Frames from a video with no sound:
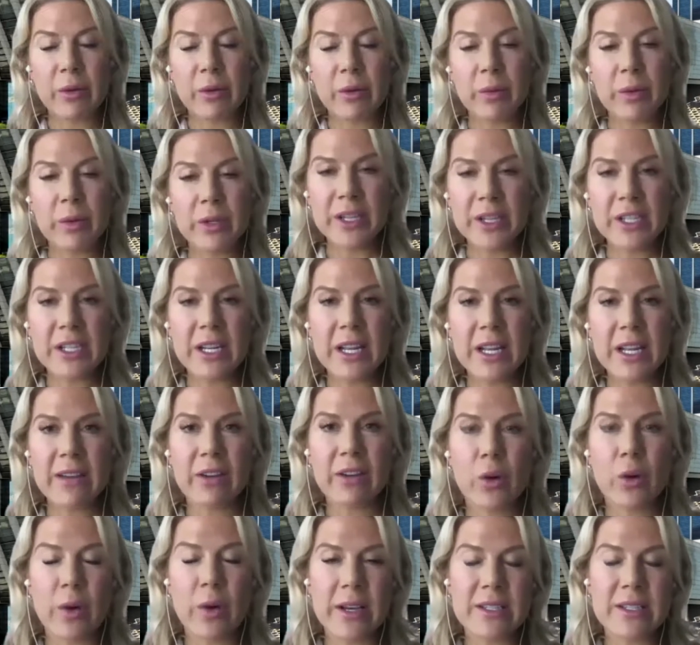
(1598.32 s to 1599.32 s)
actually have a
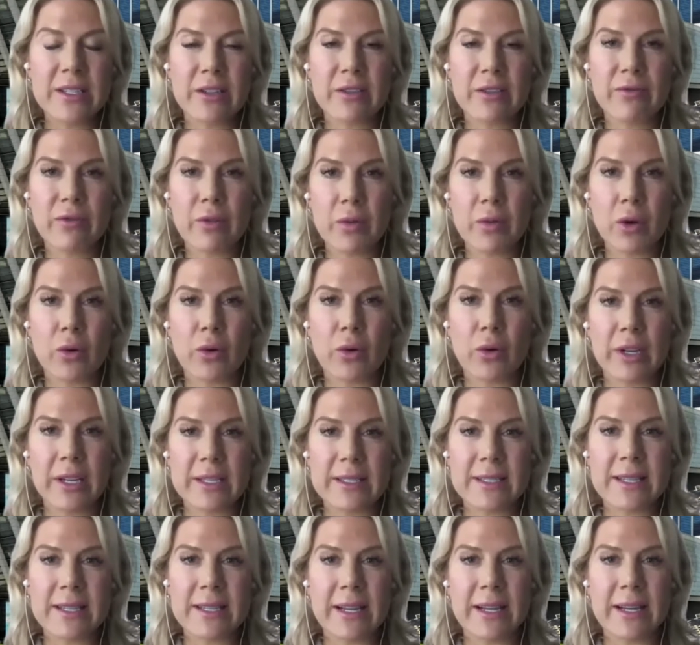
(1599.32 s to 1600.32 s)
question from the audience
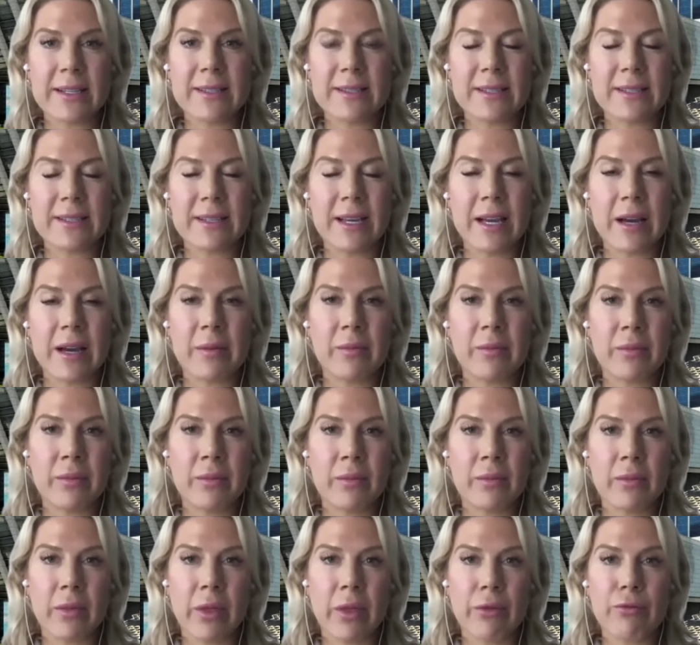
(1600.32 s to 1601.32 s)
that's come
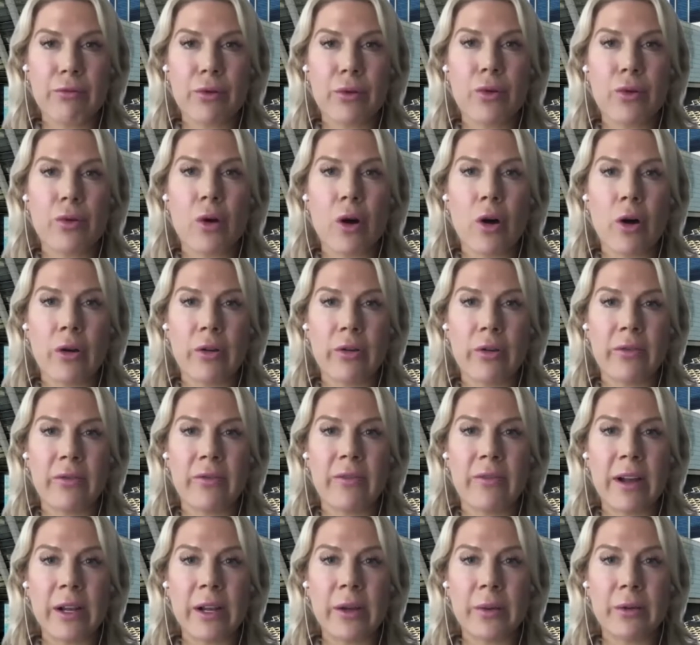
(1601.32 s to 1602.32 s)
through on
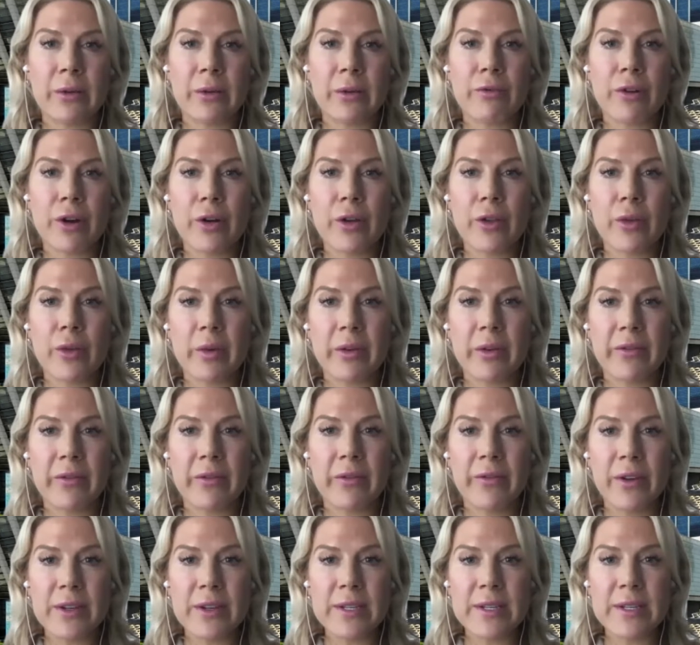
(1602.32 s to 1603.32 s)
value and growth. But
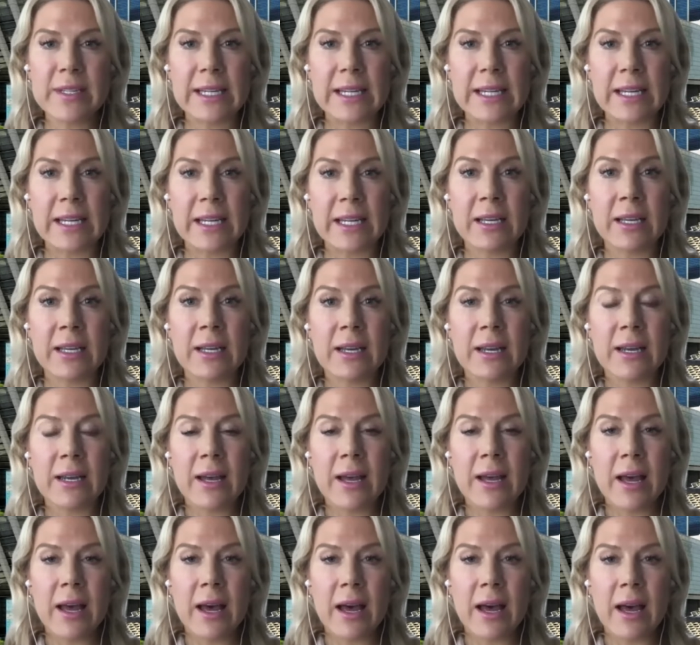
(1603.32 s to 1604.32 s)
firstly,
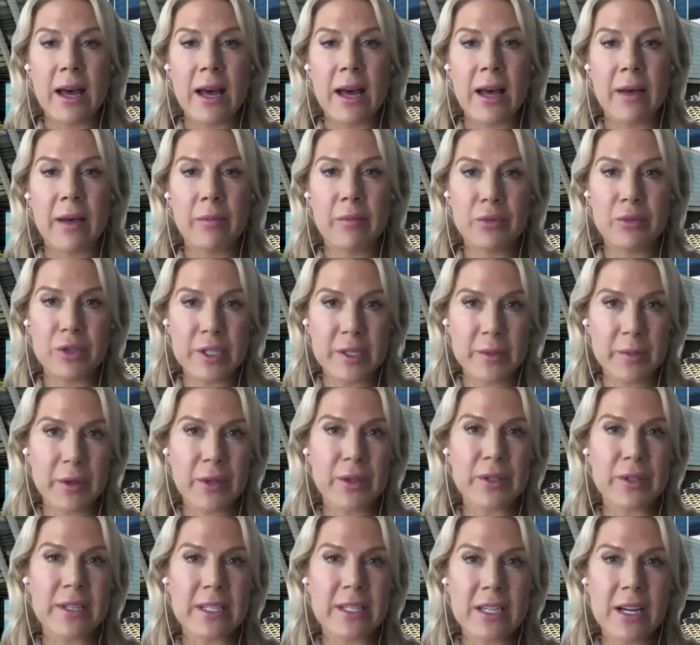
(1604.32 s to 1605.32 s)
just because
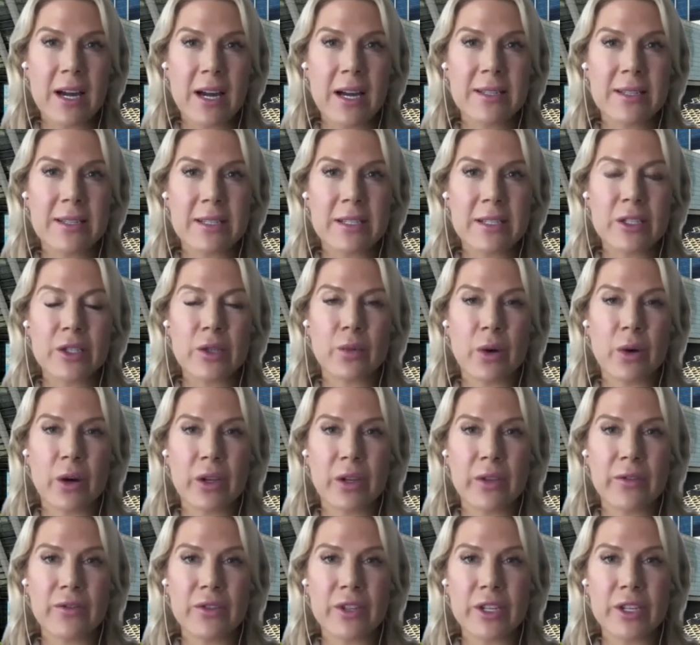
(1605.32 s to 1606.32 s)
it ties into what
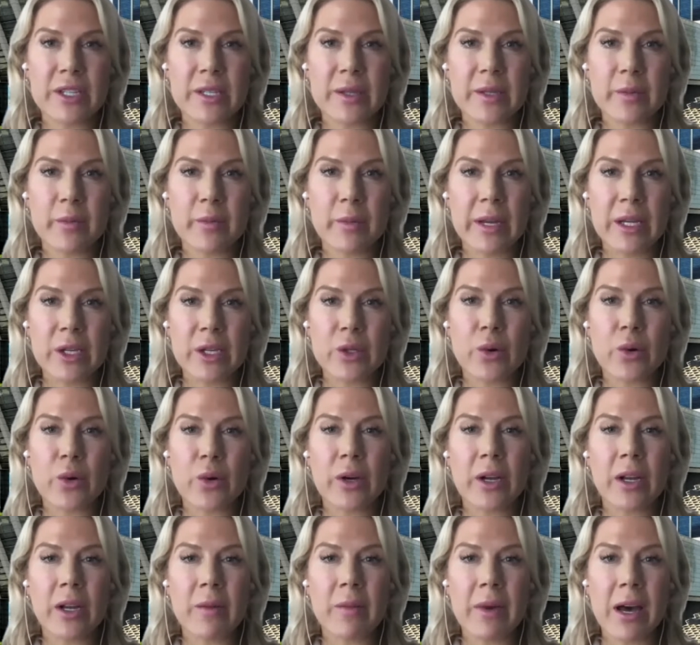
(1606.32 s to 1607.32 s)
you've just been
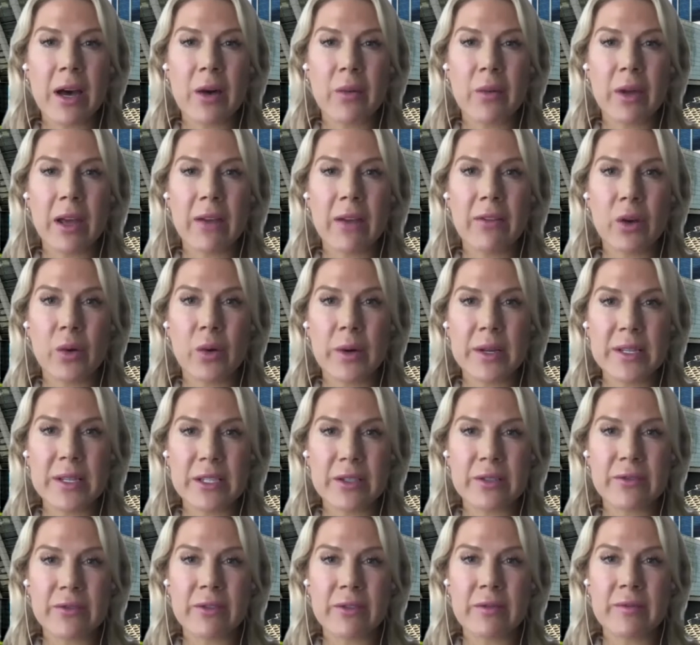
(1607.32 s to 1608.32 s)
talking about, we have a question
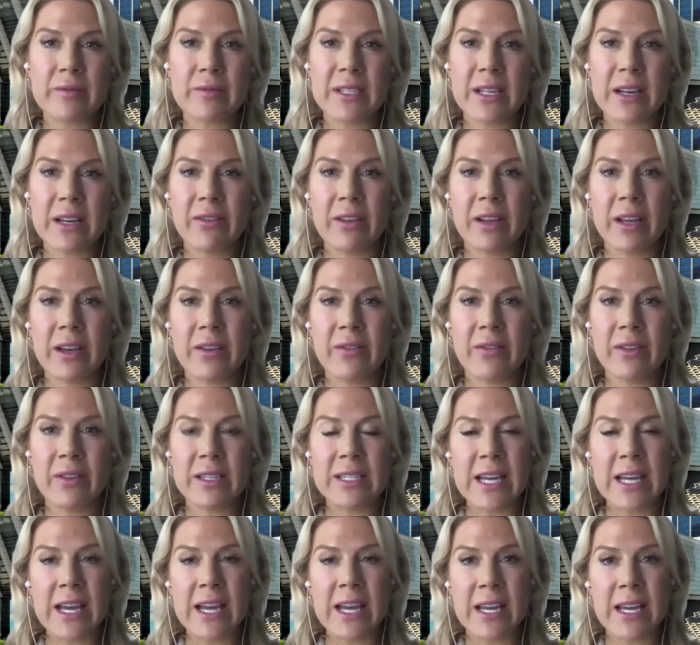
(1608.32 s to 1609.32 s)
from Xavier
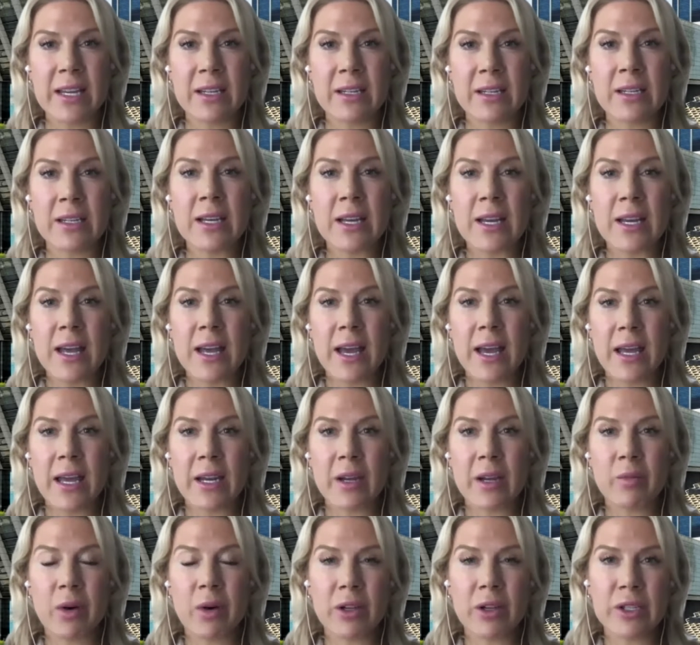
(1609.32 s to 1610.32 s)
Verdeyen, and
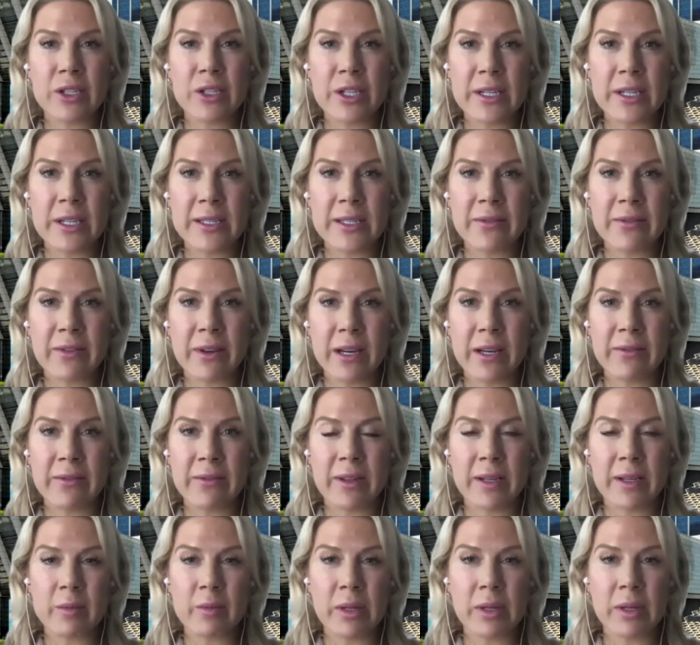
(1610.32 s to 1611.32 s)
apologies if I've
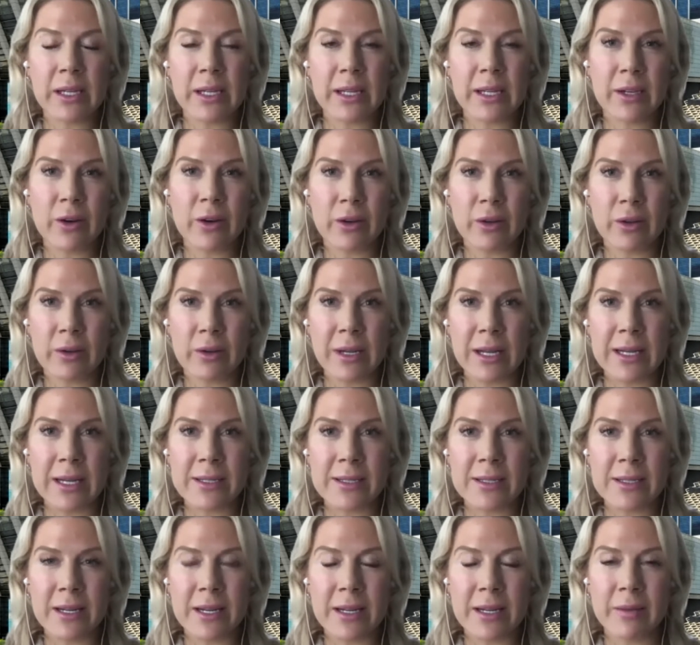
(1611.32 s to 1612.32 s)
completely got your
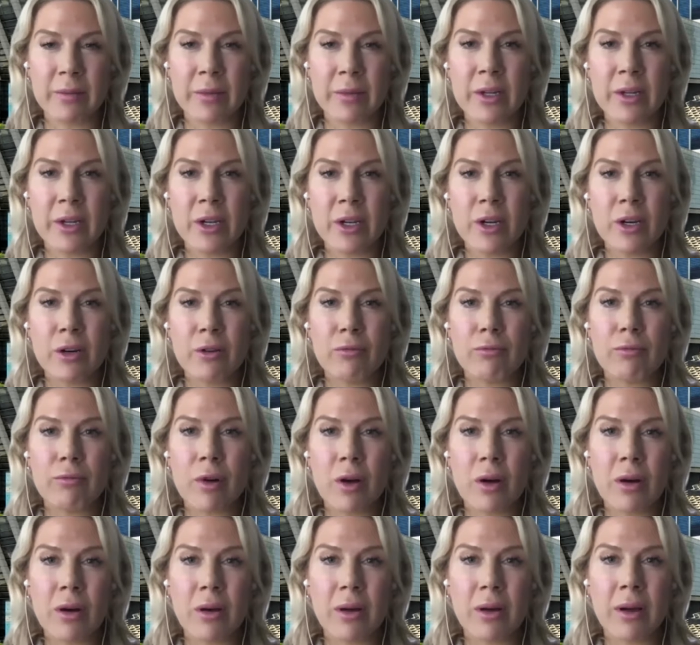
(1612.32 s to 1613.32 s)
last name
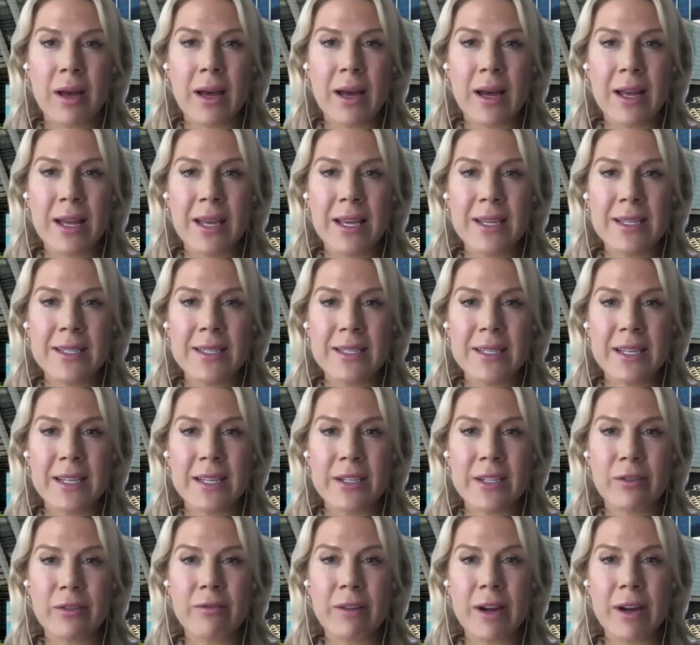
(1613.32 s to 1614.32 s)
wrong. He
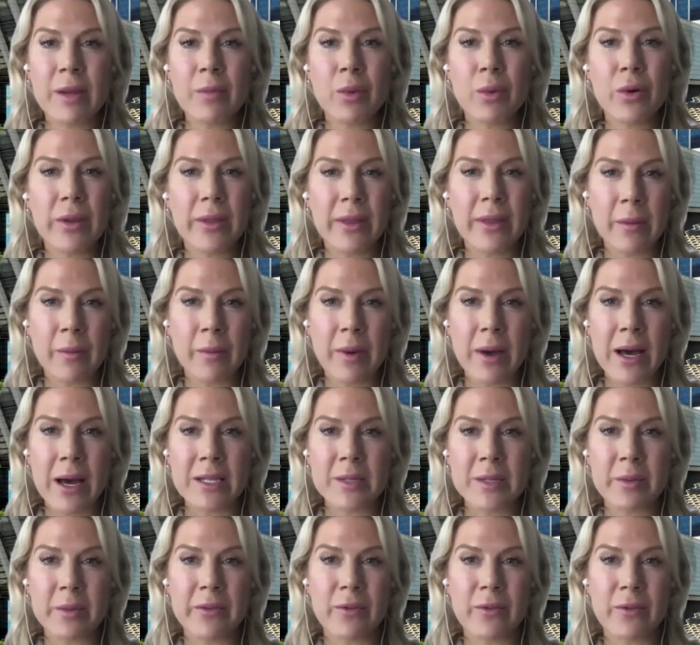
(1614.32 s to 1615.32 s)
said, great point that past
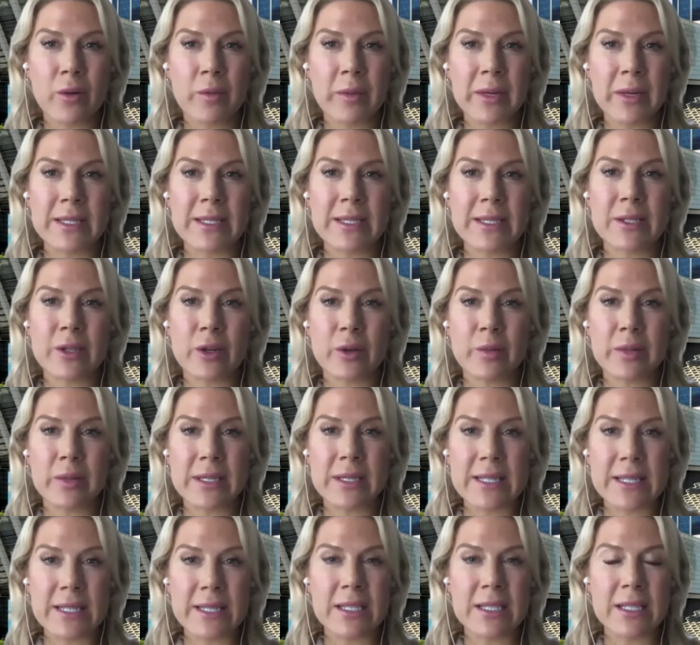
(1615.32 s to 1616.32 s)
performance is not
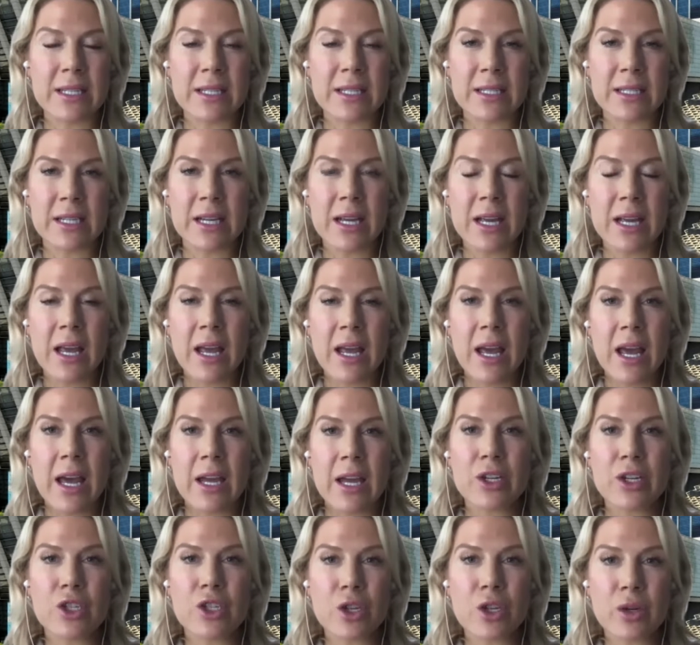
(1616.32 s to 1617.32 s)
persistent and
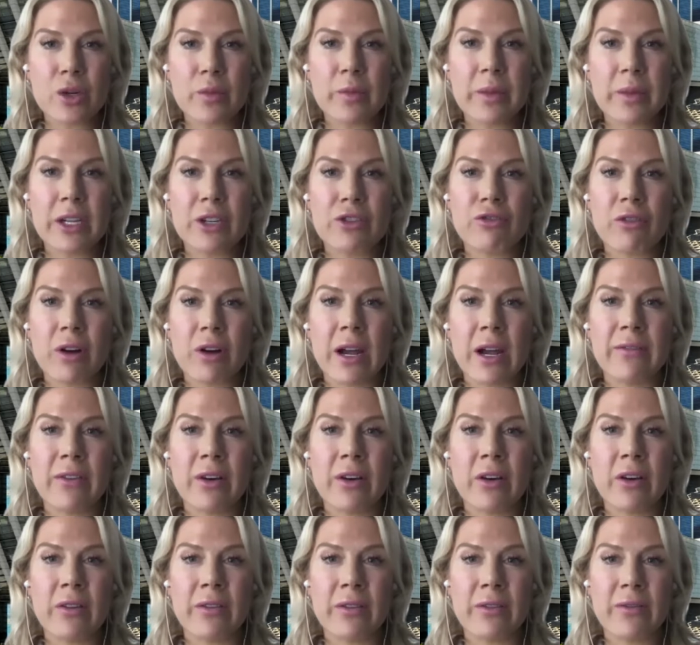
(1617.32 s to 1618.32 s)
it shouldn't be a driver
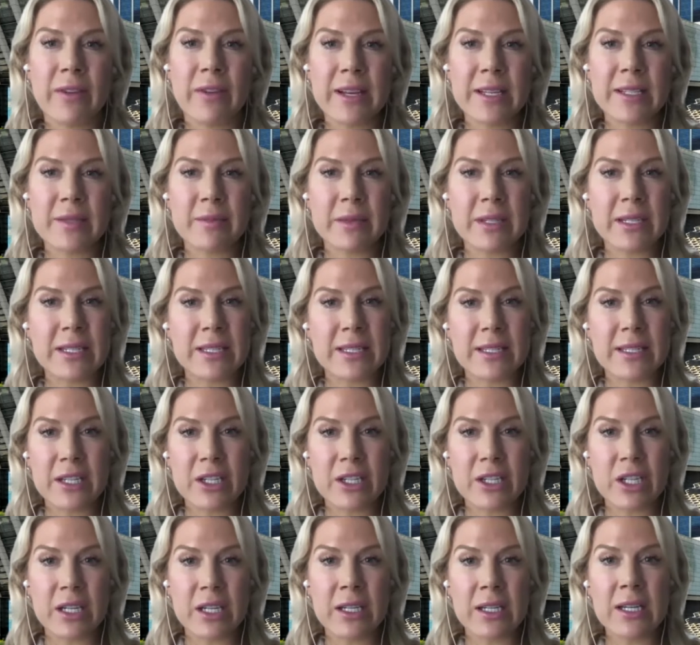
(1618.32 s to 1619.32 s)
of investment
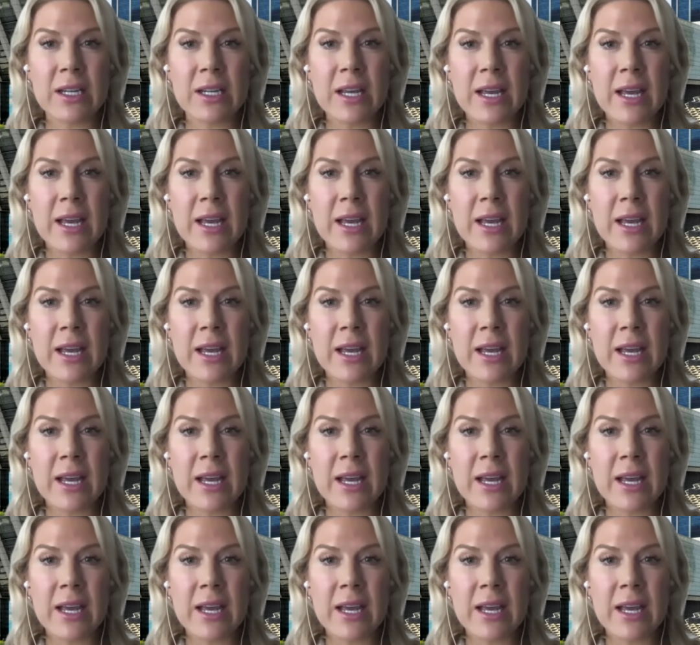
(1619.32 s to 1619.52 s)
decision.